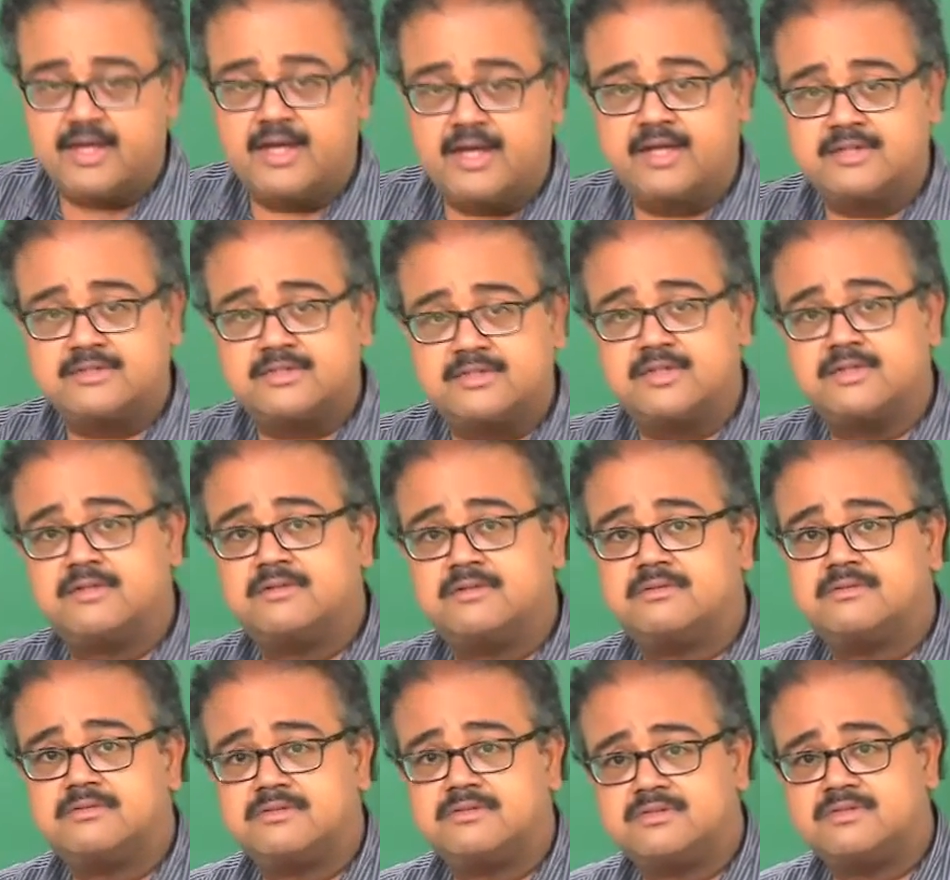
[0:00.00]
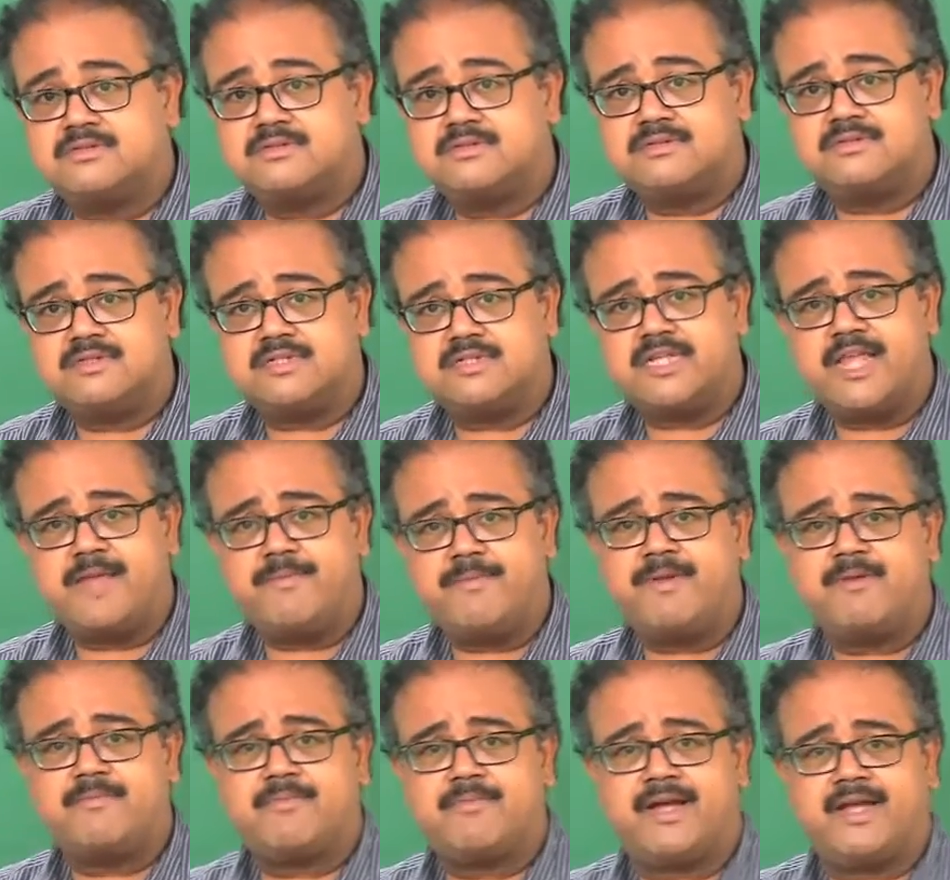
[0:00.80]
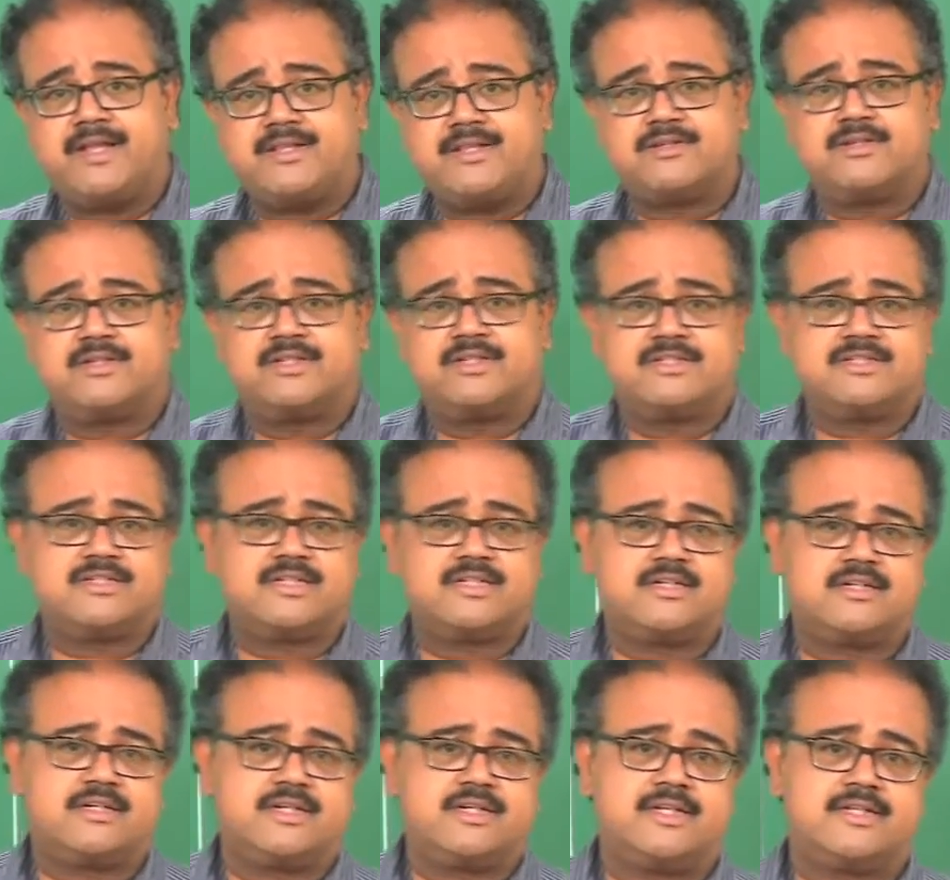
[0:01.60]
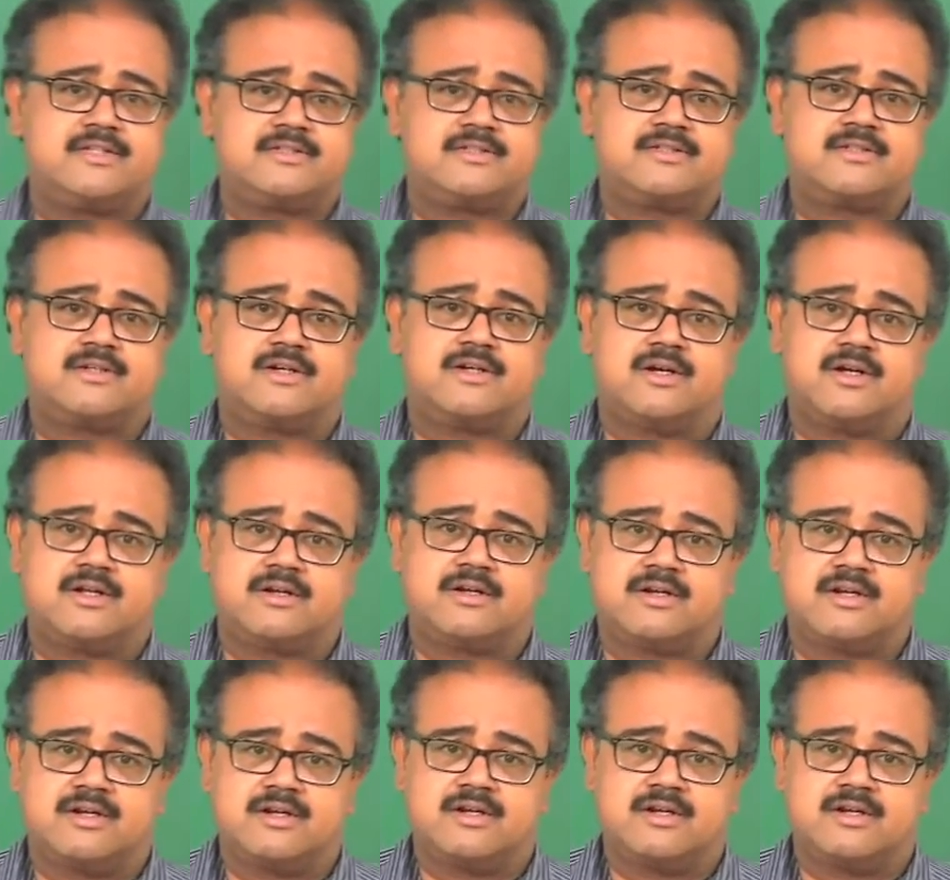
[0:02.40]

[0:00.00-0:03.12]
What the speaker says: So, just keep in mind, so decision trees are